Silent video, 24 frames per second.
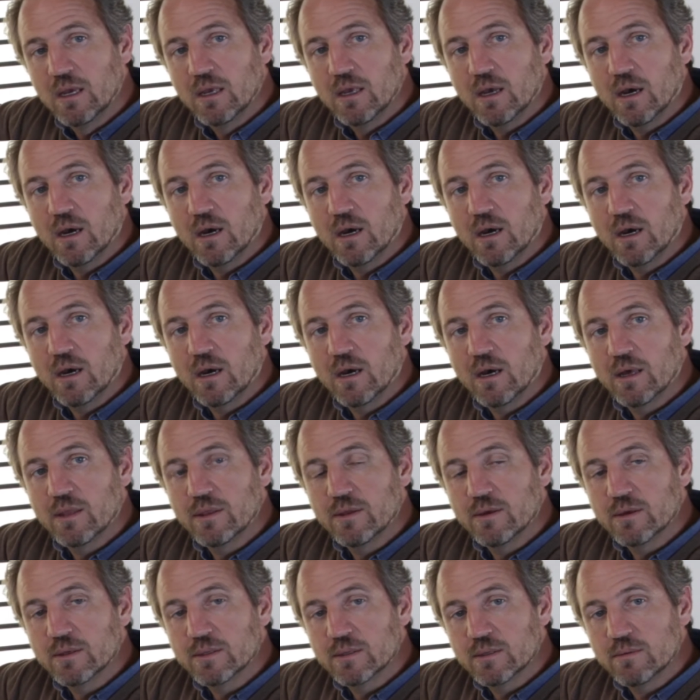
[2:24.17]

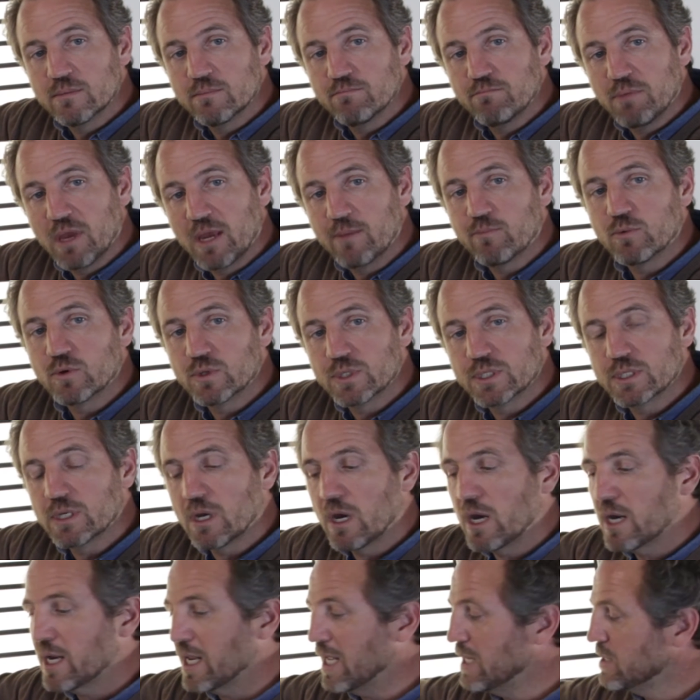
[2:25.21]
the paper
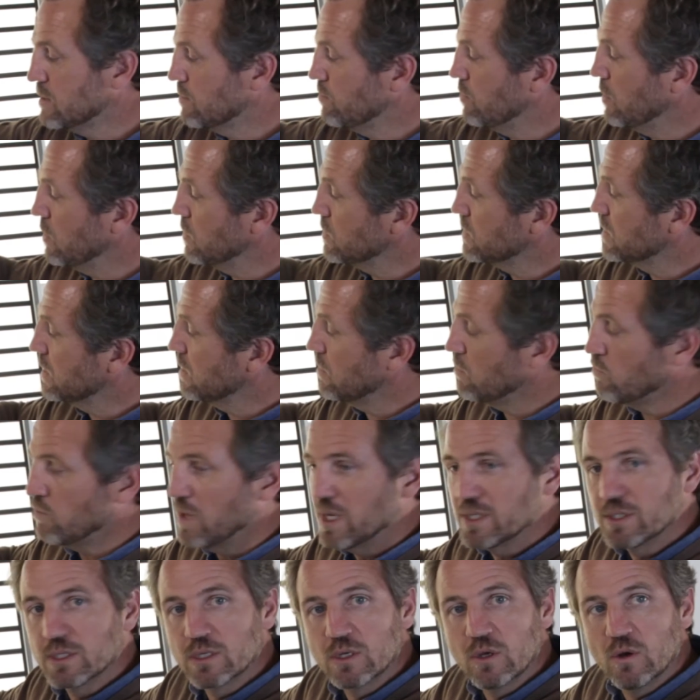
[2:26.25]
stock as opposed to the
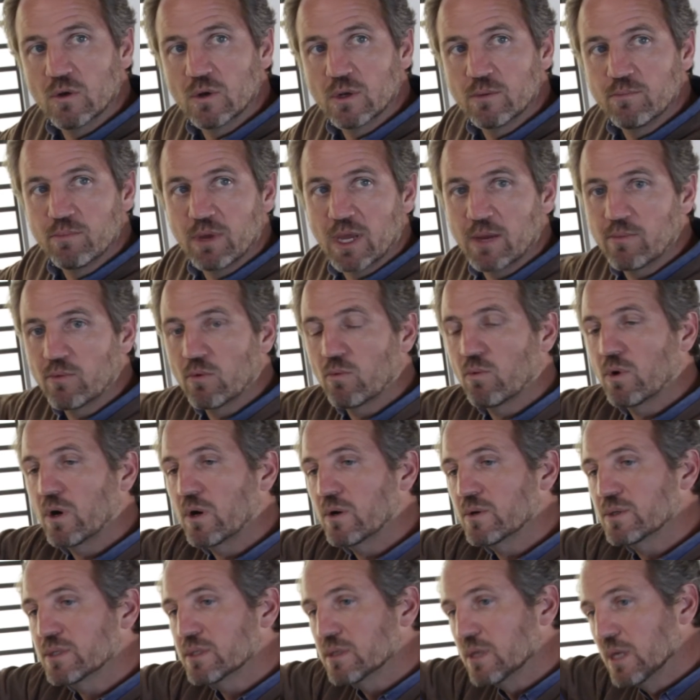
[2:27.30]
resin-coated paper where
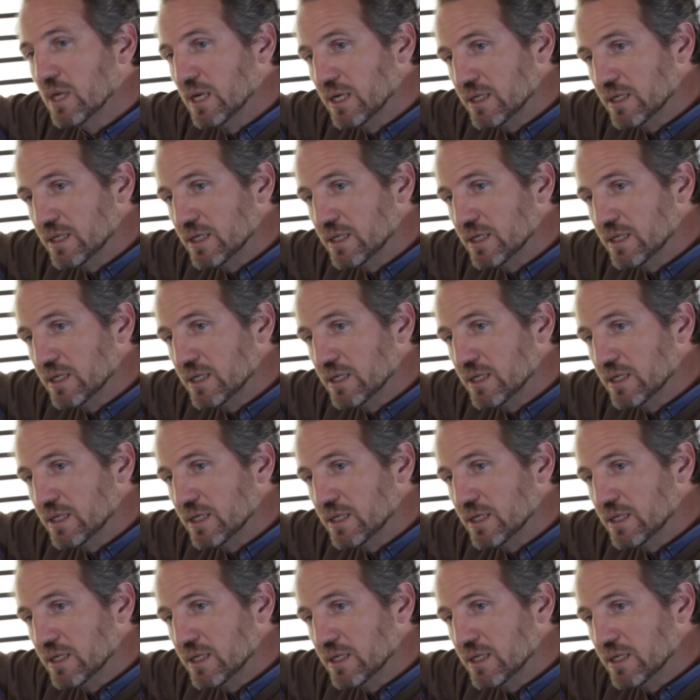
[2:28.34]
it's